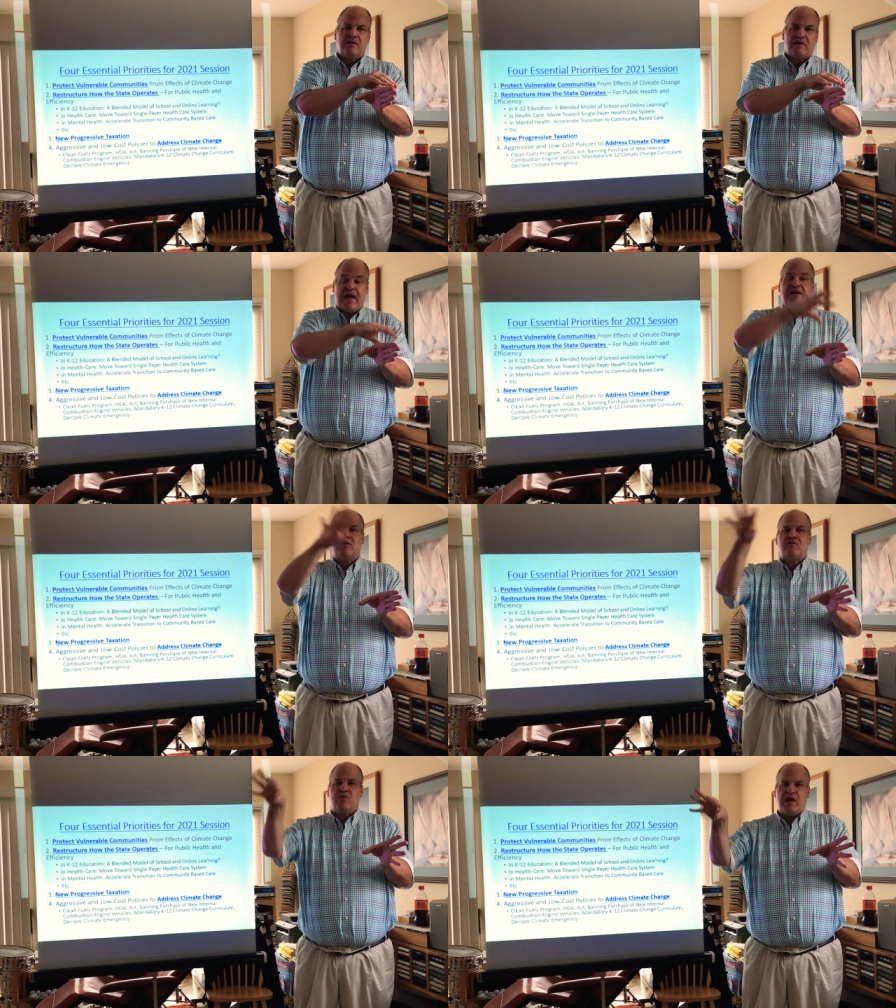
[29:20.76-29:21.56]

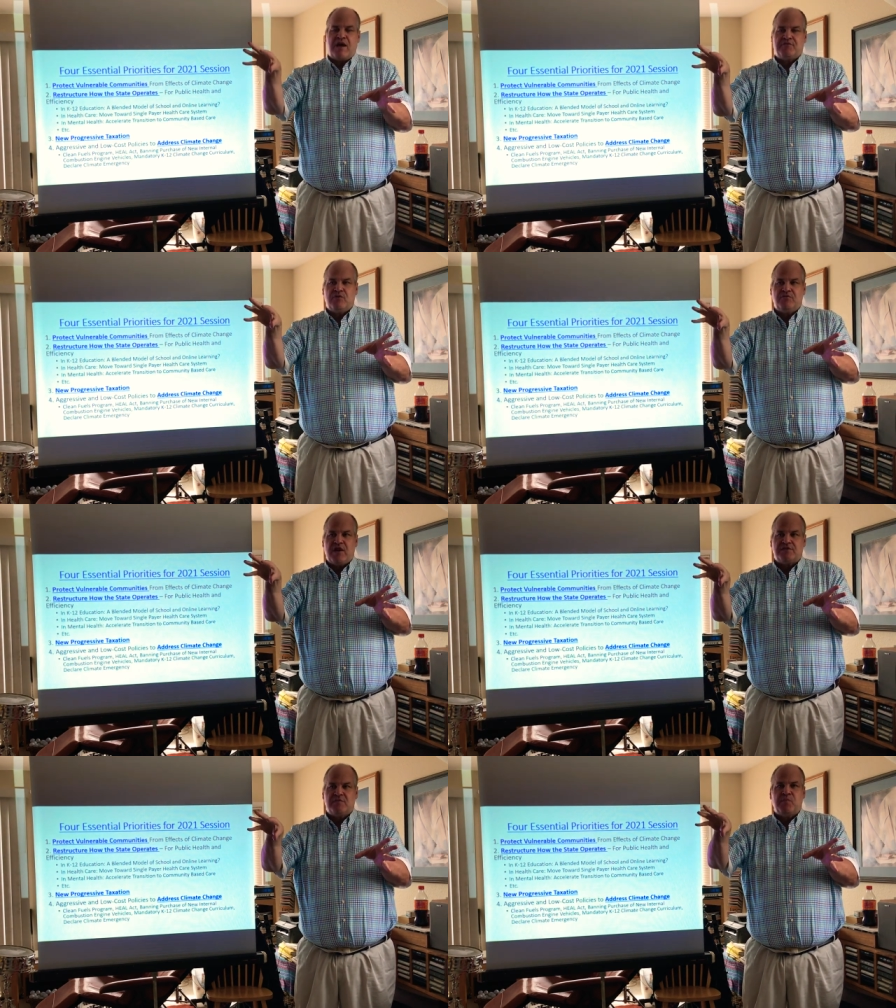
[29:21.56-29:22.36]
Later, we'll have to
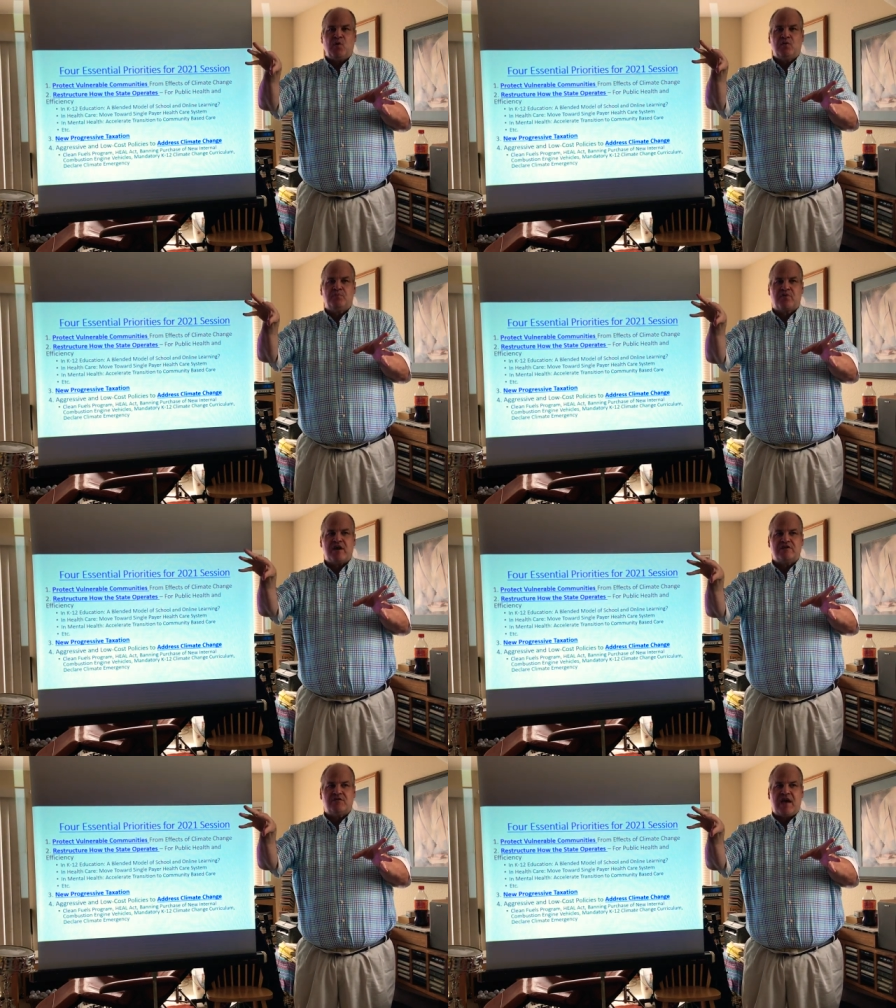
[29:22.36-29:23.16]
invest in bold,
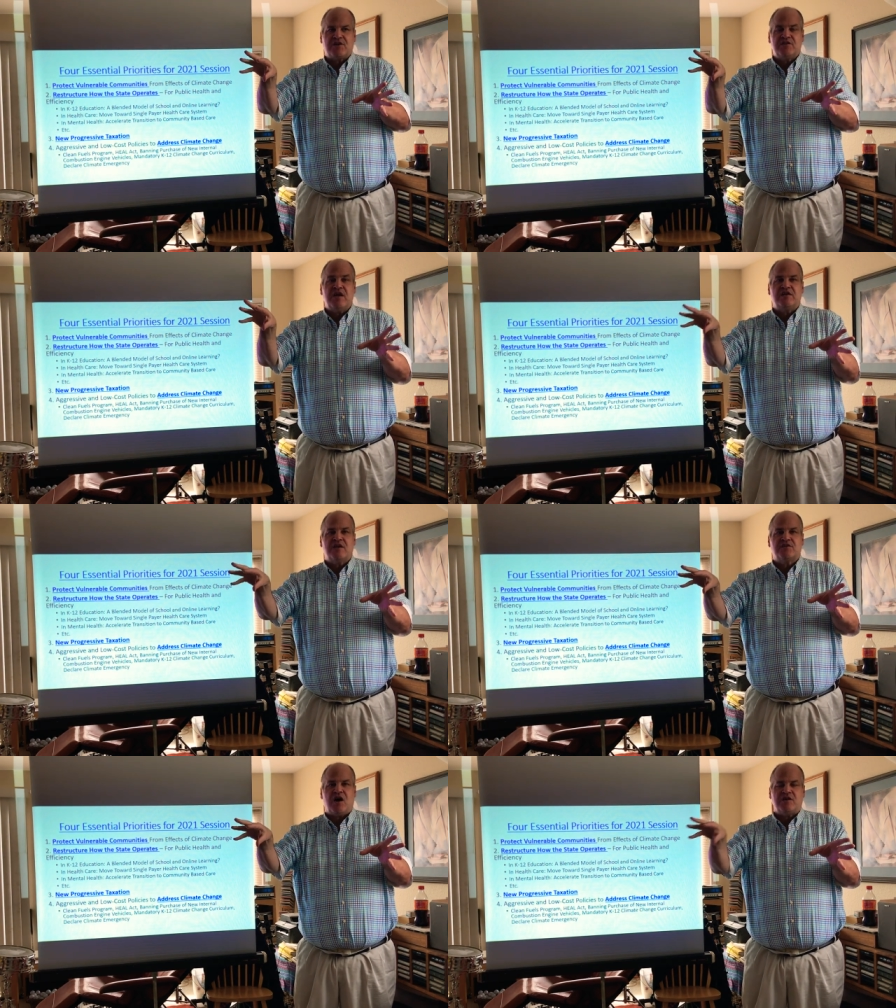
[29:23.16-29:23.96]
progressive action that
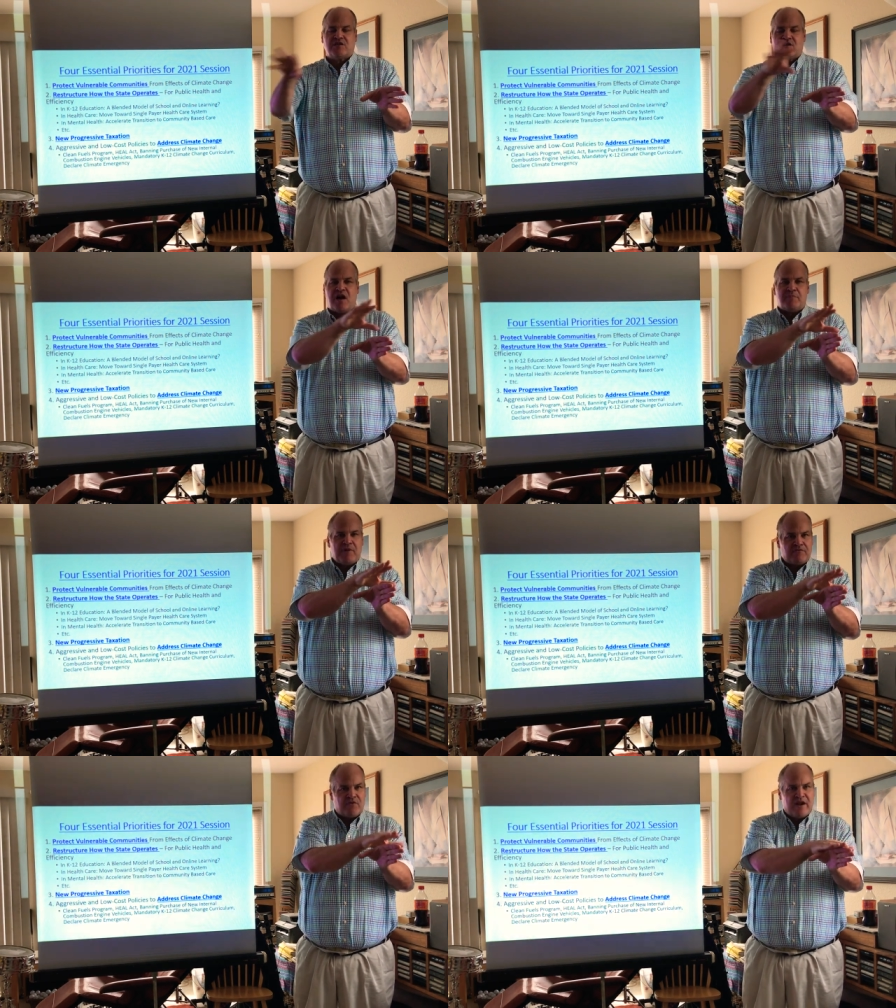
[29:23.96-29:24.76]
does cost a lot.
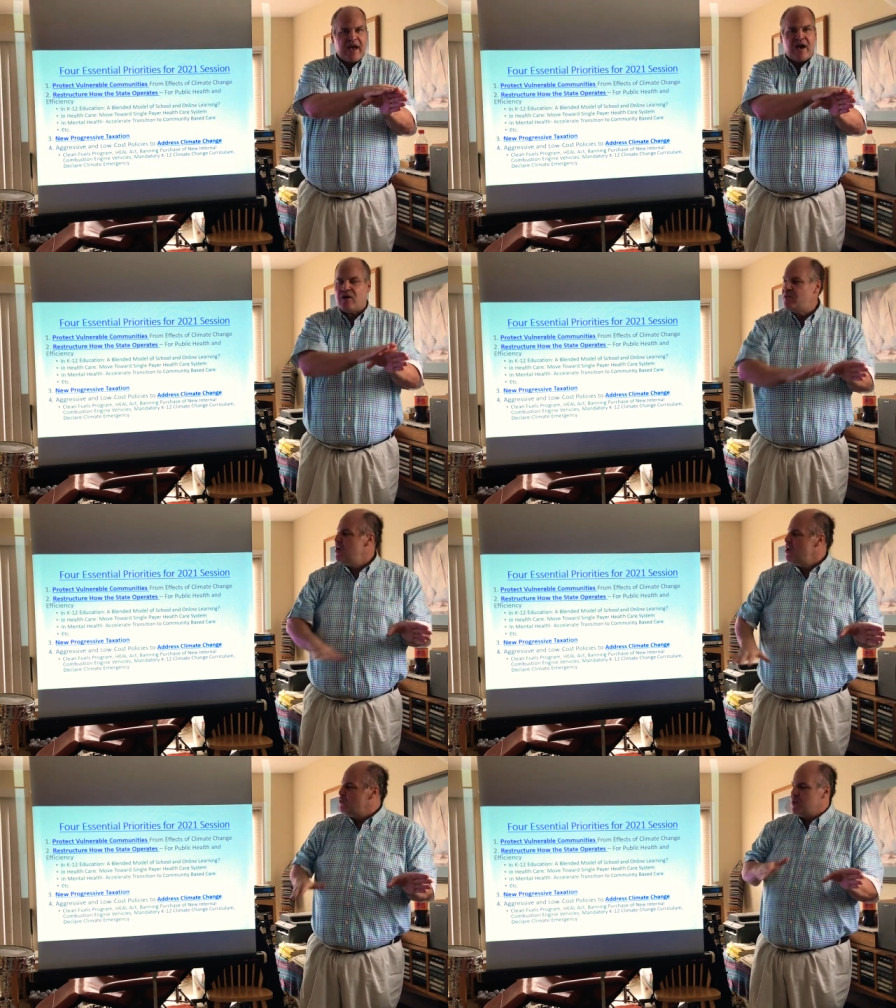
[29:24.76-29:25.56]
But for now,
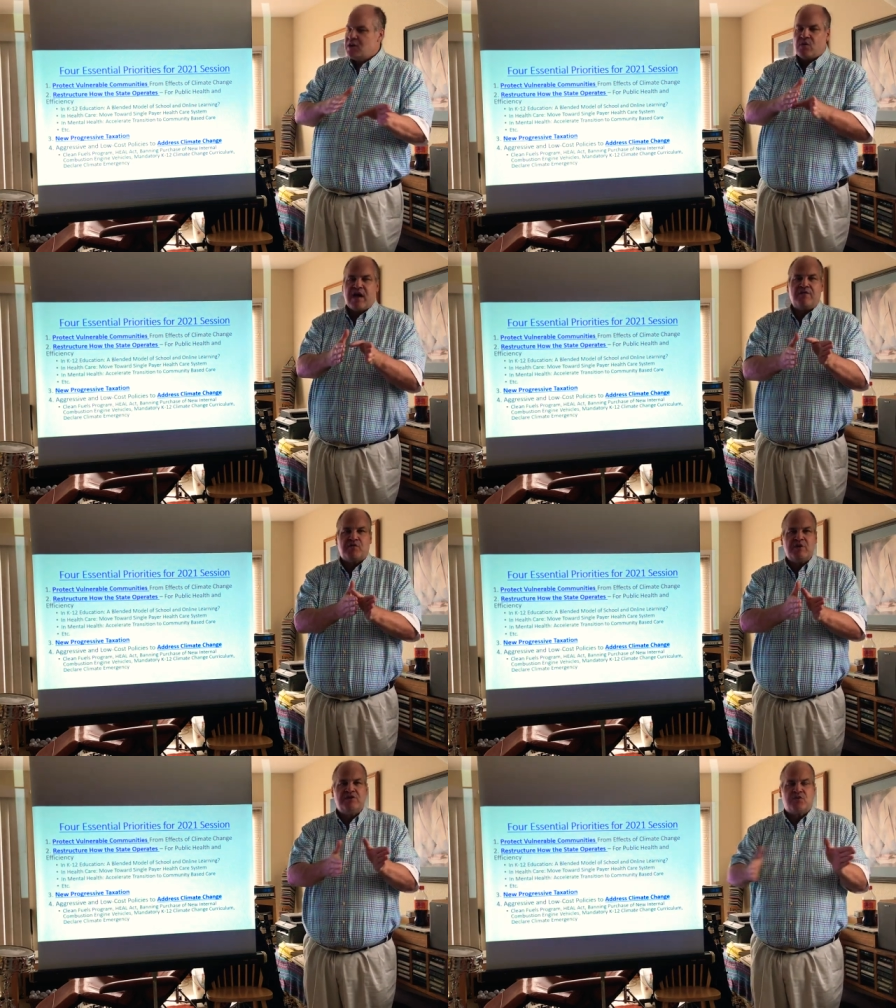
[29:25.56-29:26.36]
we don't have
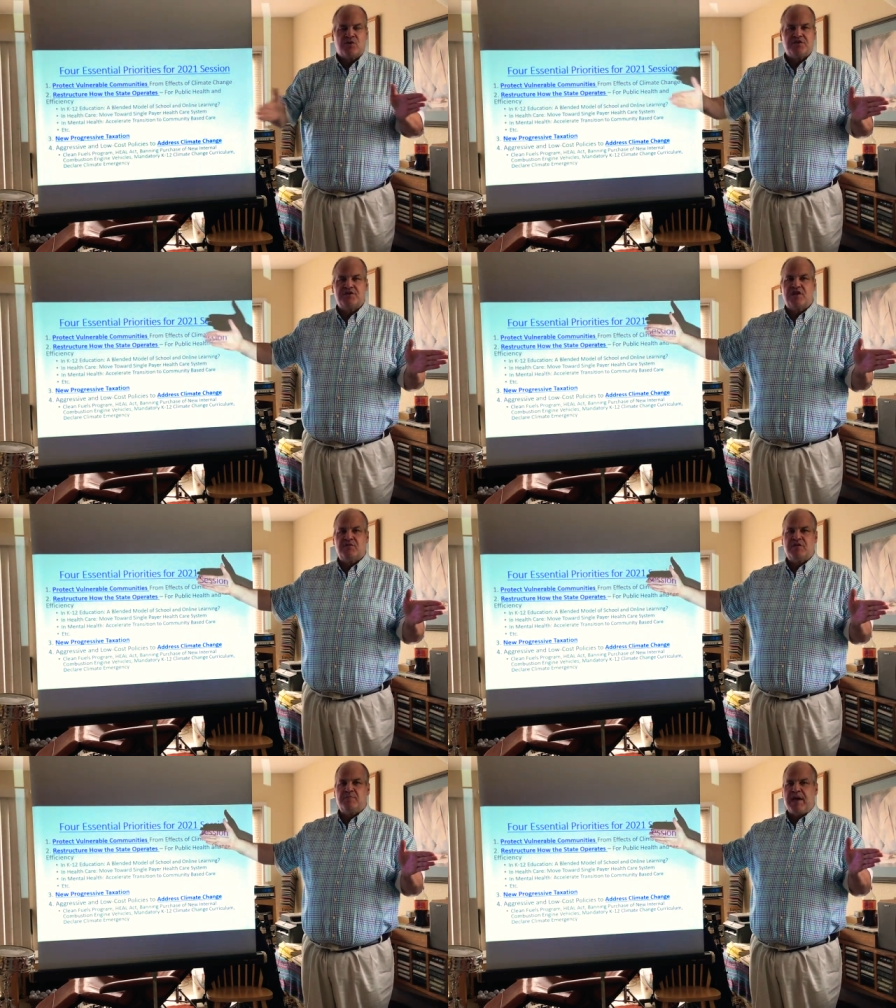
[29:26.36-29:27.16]
the resources
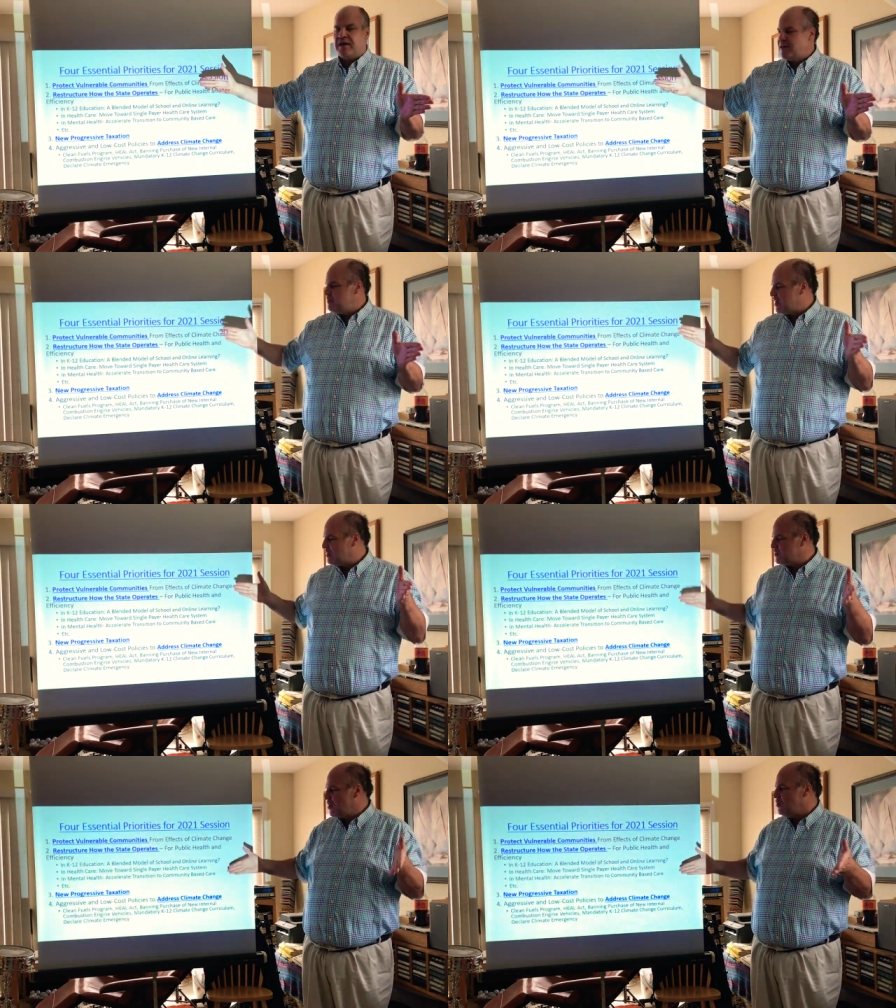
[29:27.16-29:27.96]
given the
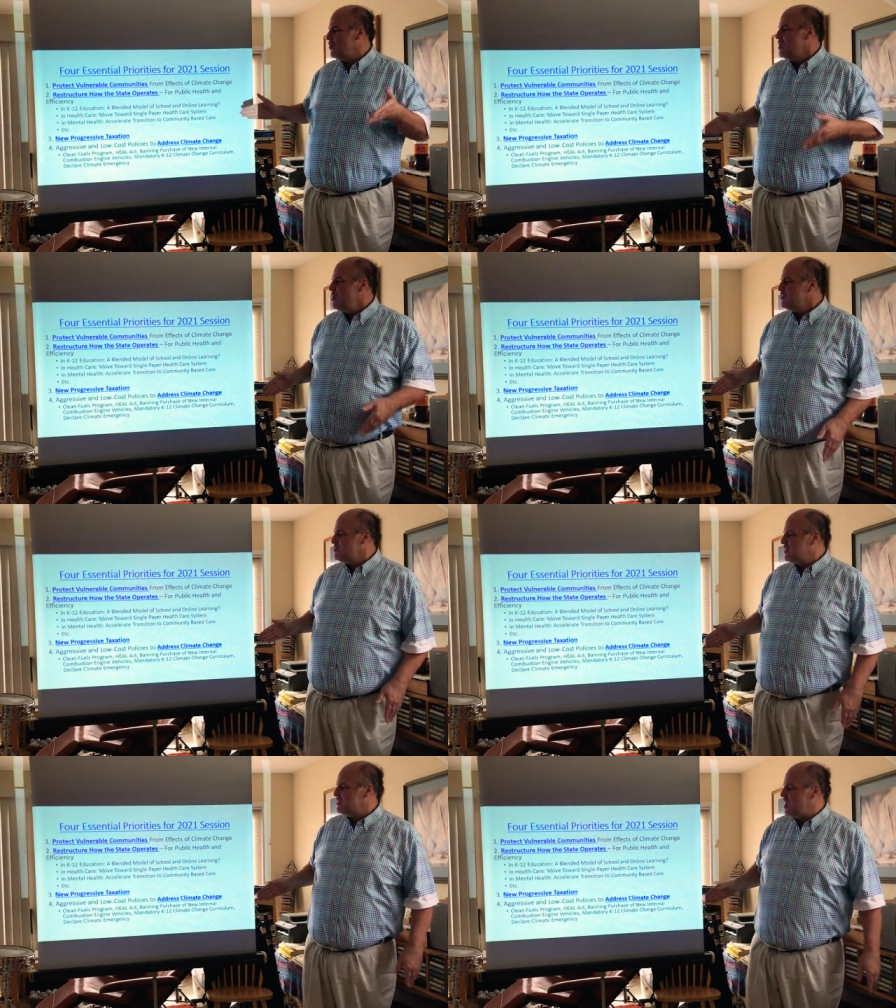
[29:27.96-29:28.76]
pandemic. So,
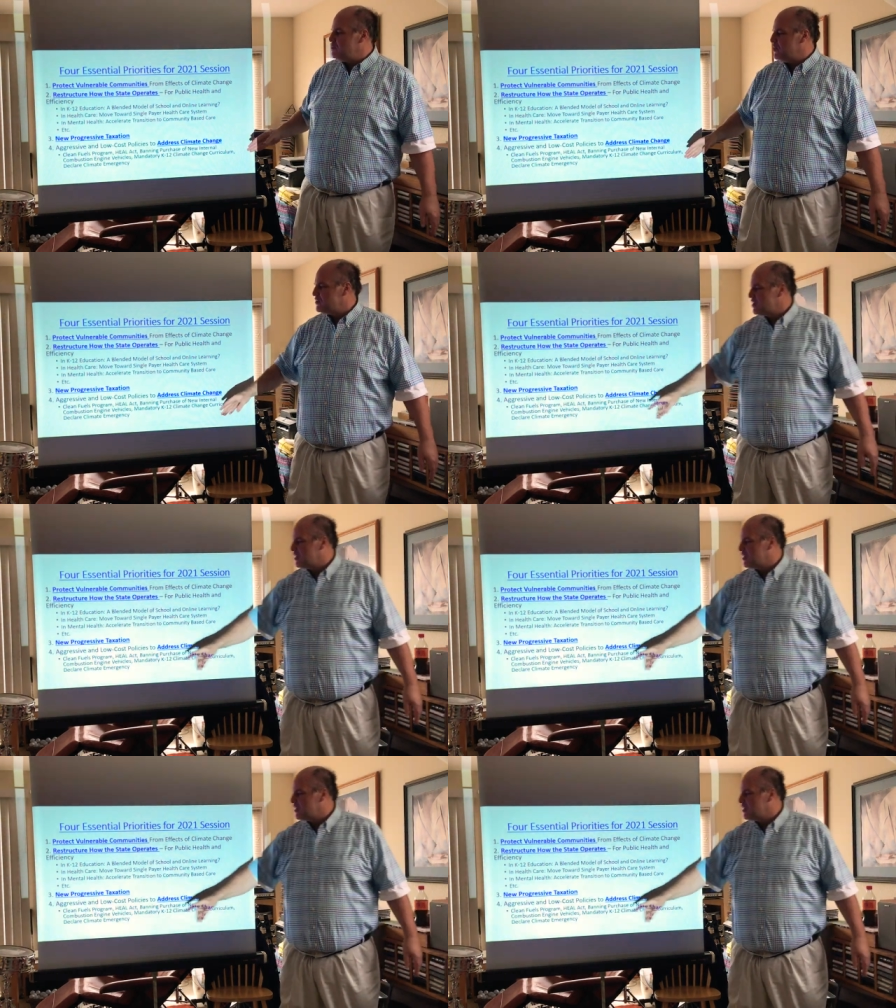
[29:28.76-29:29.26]
some examples.